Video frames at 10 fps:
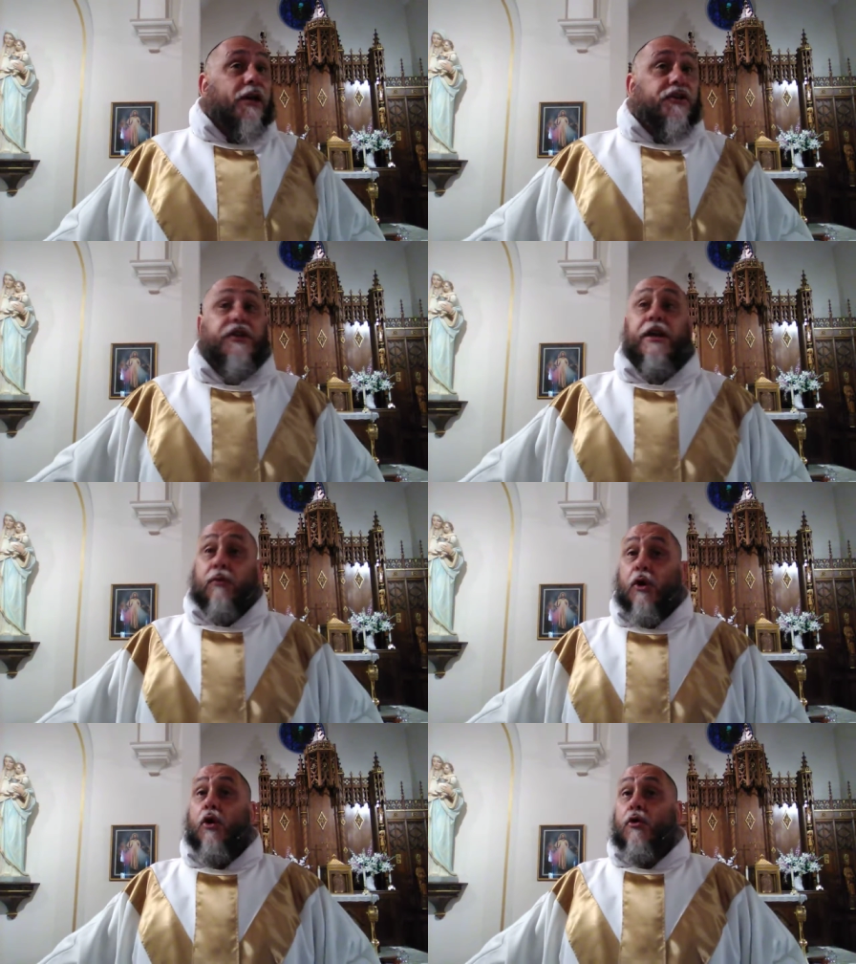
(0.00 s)

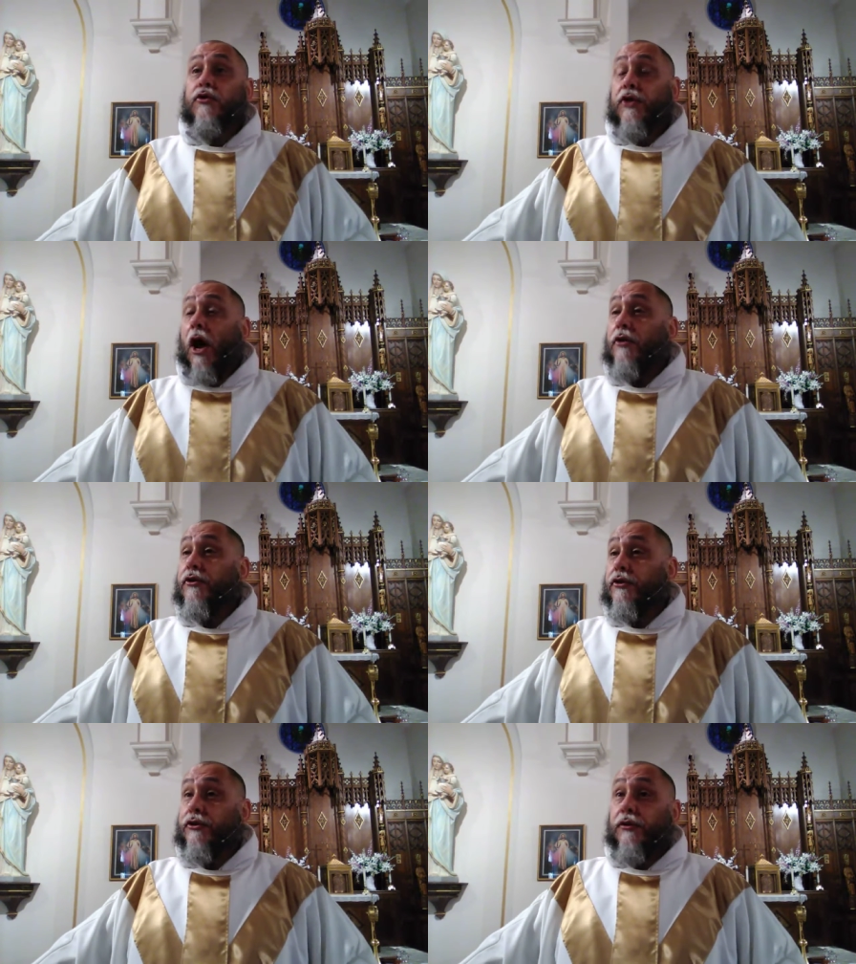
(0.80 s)
St. Rose
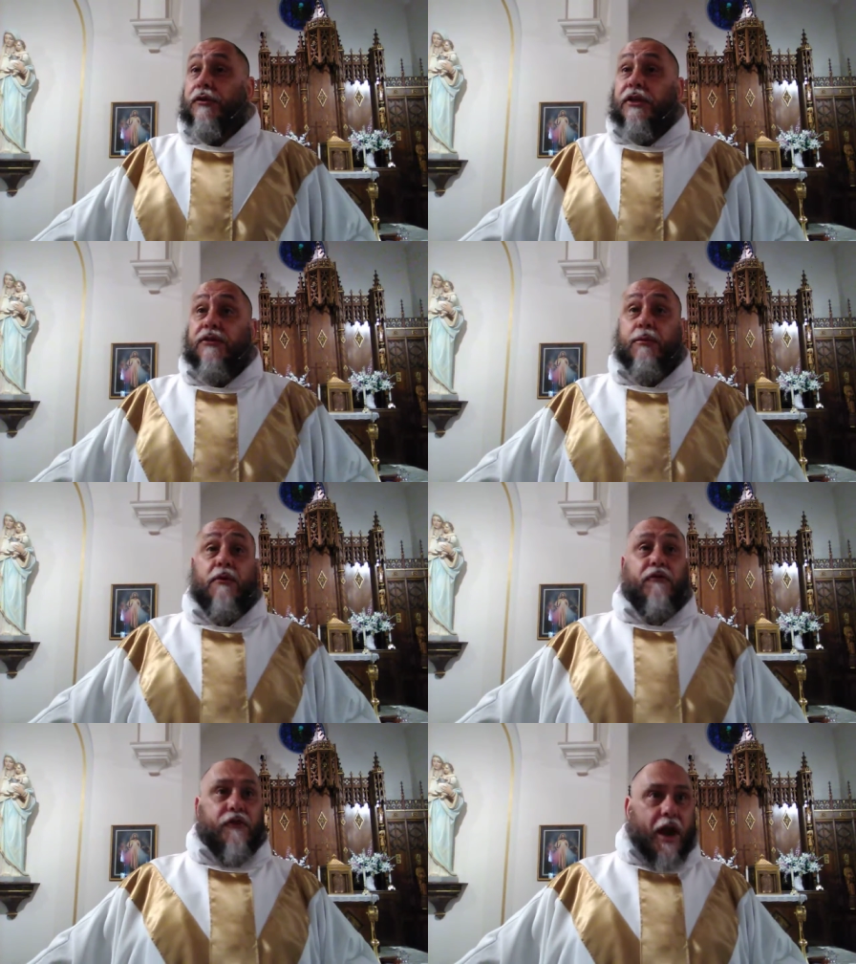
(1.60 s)
understood this from
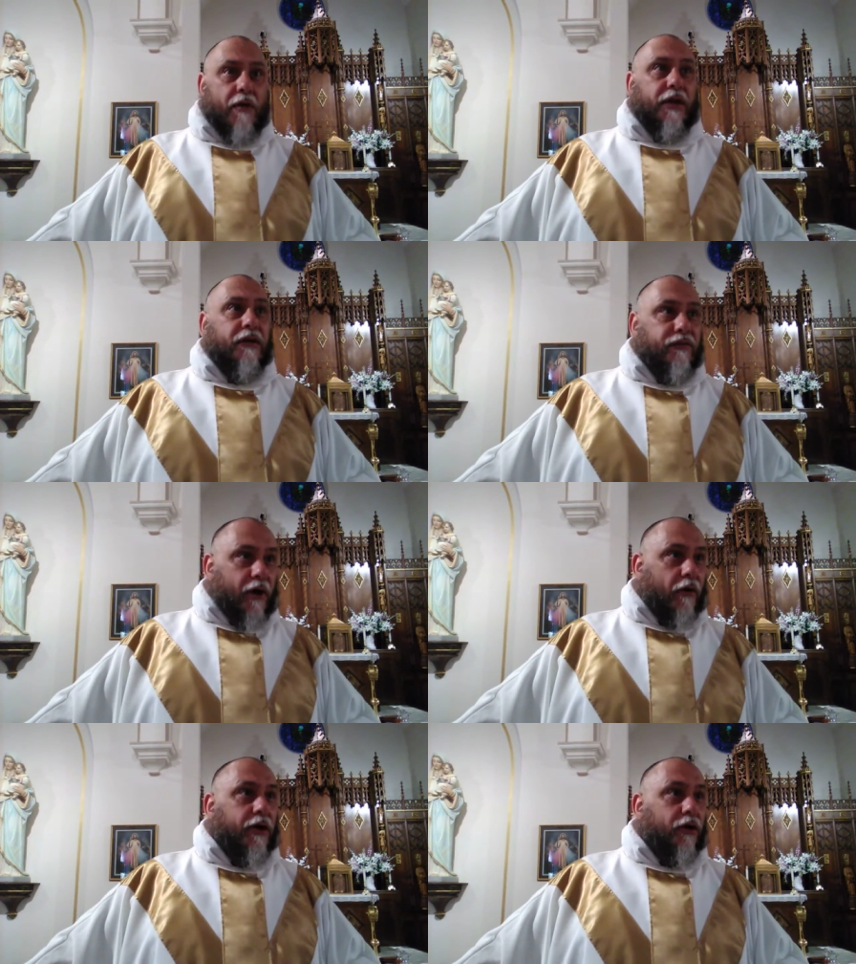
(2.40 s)
a very,
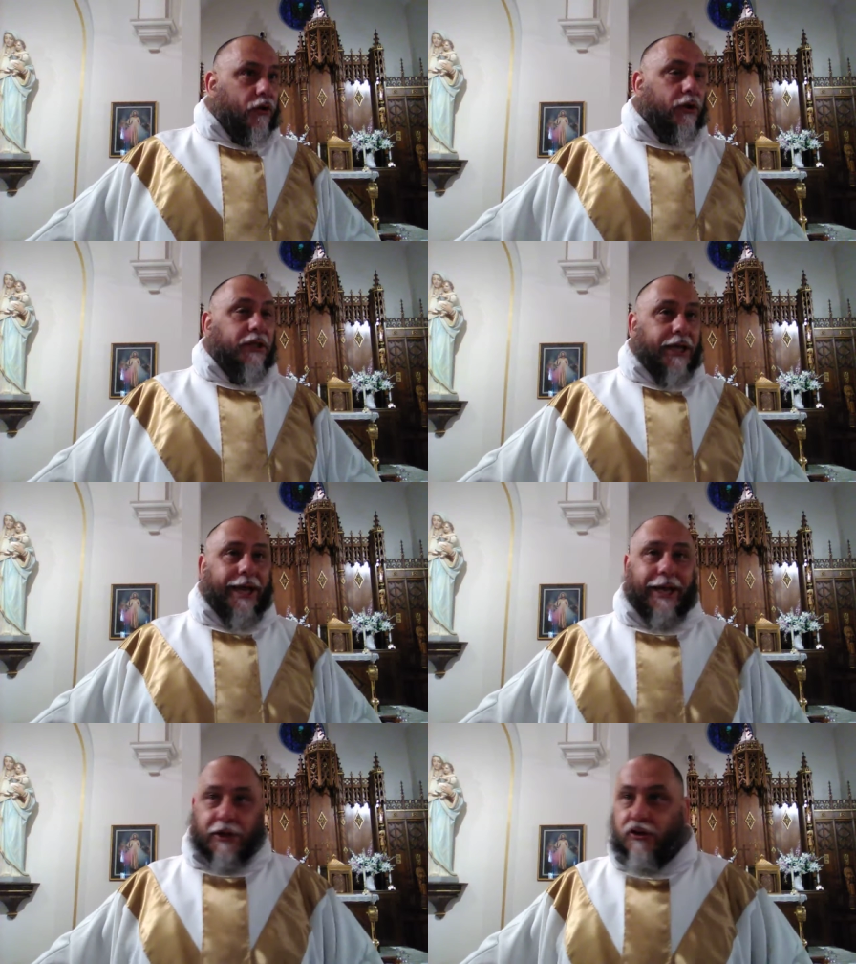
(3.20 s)
very early
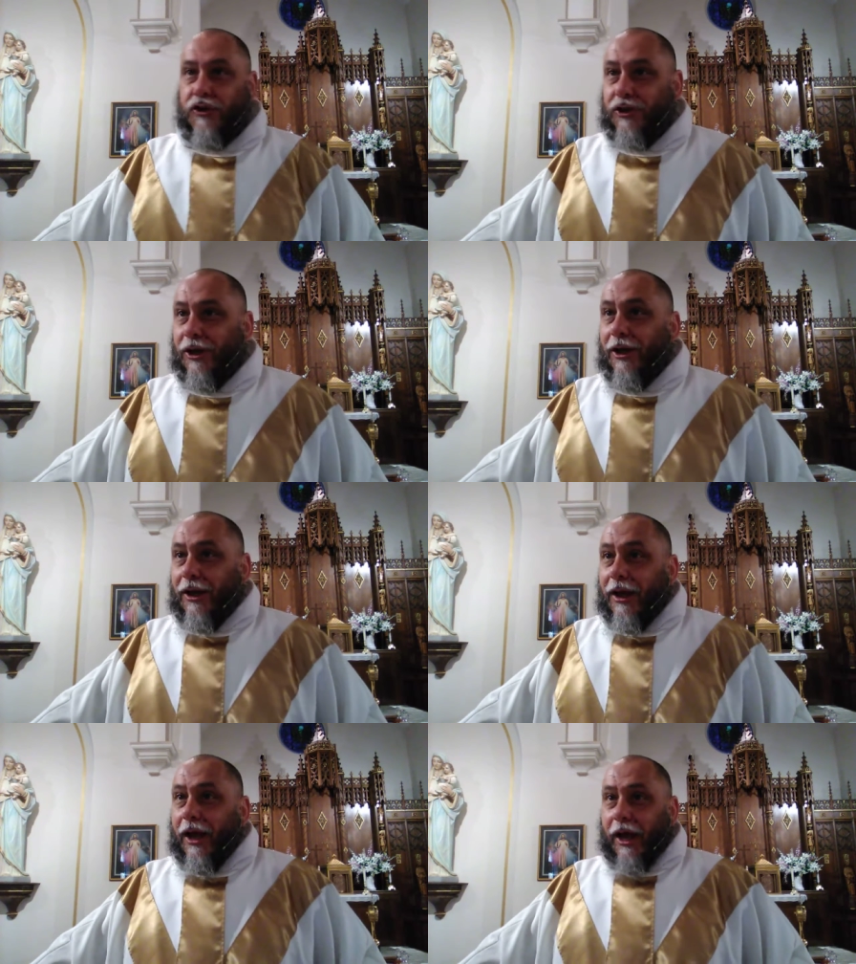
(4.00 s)
age,
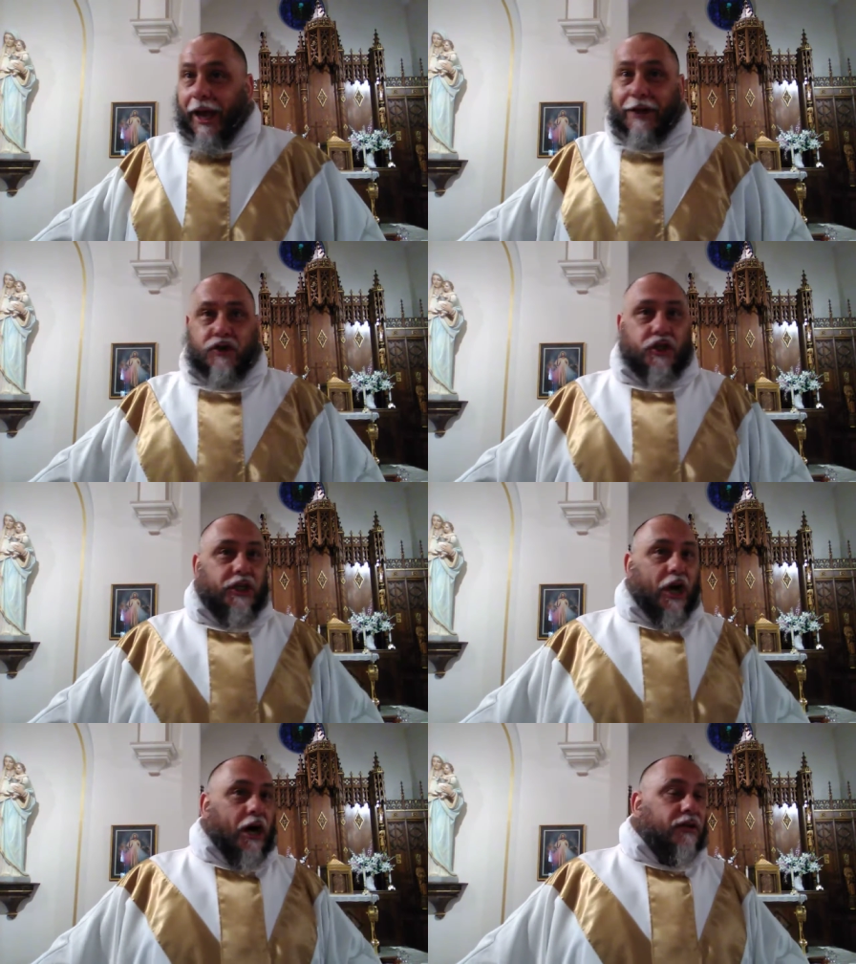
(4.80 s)
and
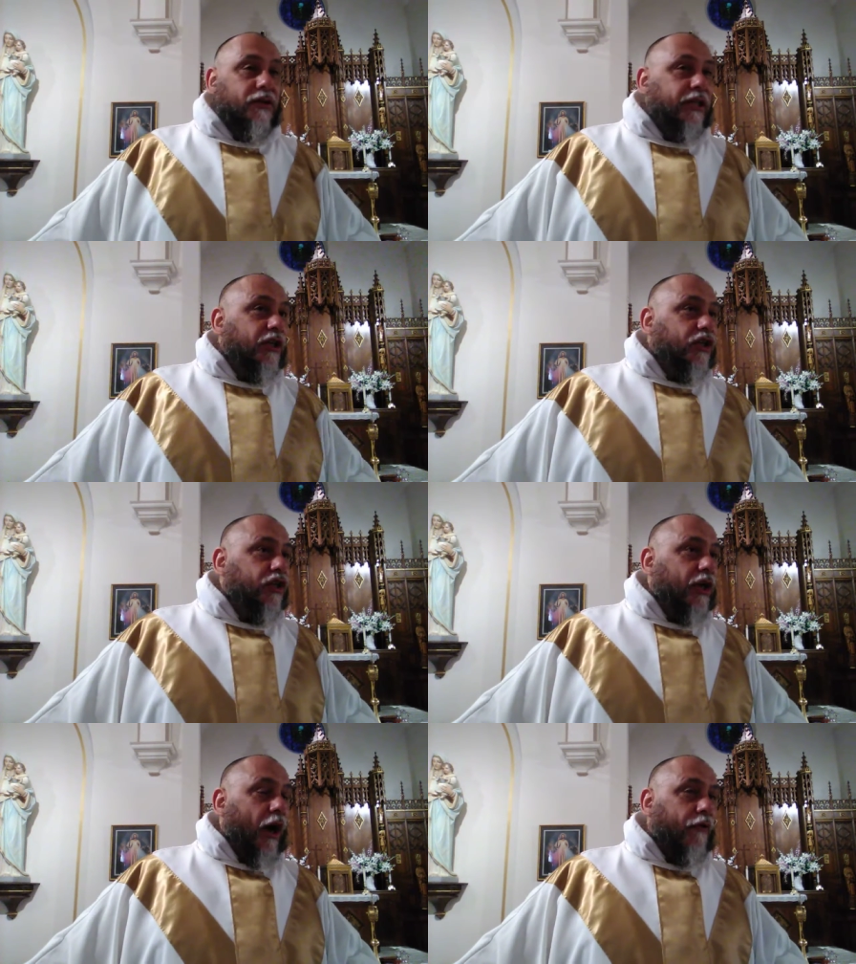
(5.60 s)
she
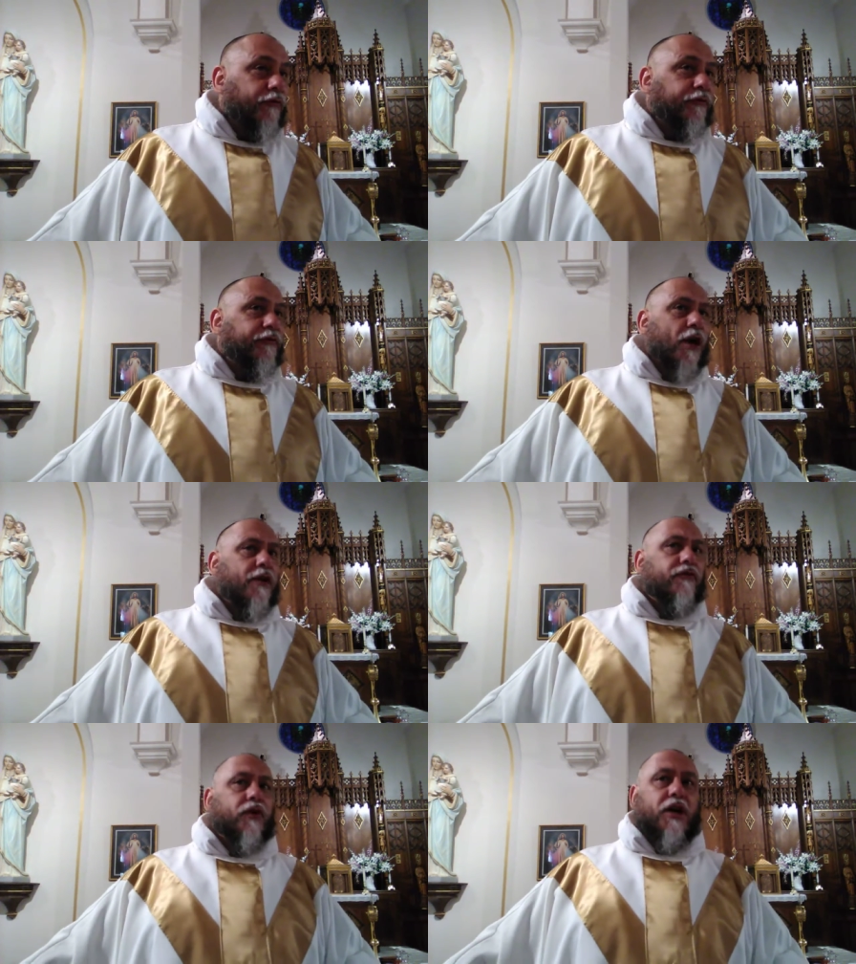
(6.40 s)
unleashed a
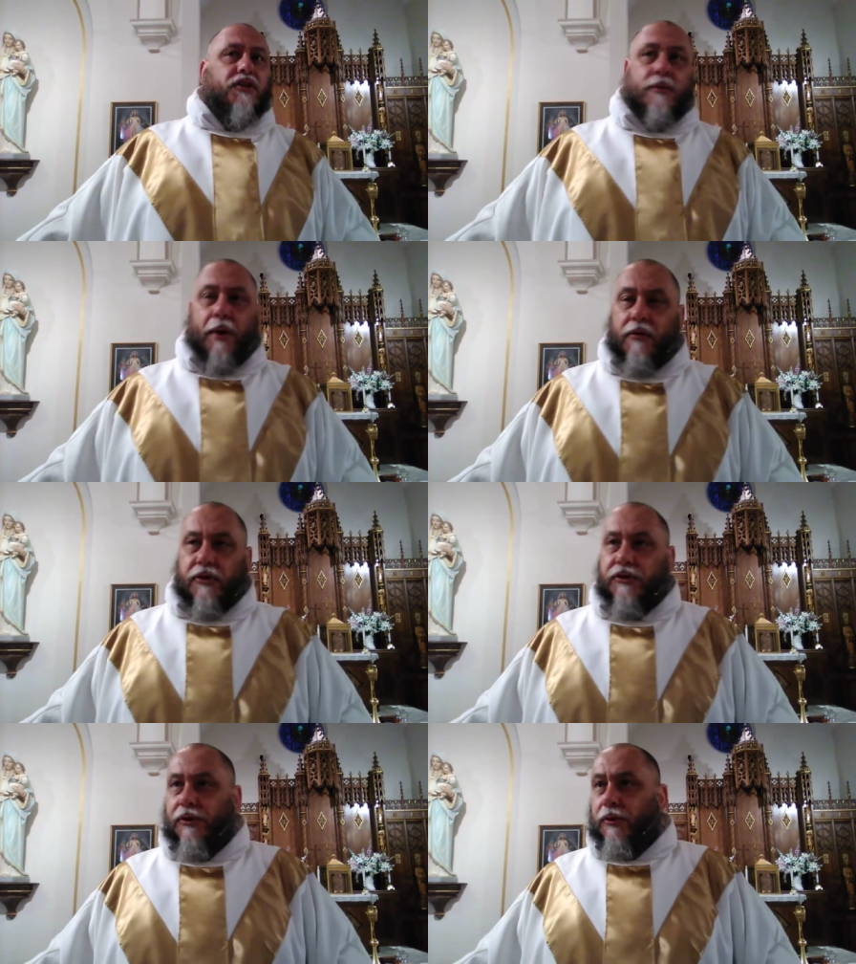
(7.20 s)
flood of grace upon
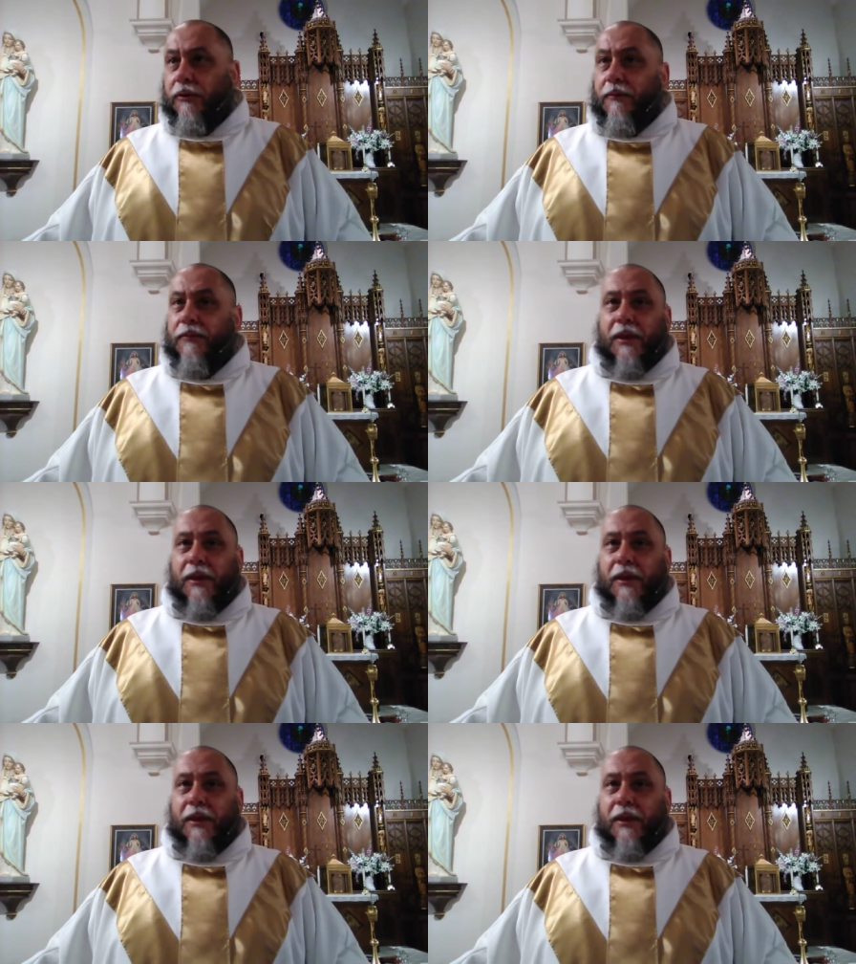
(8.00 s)
the soul.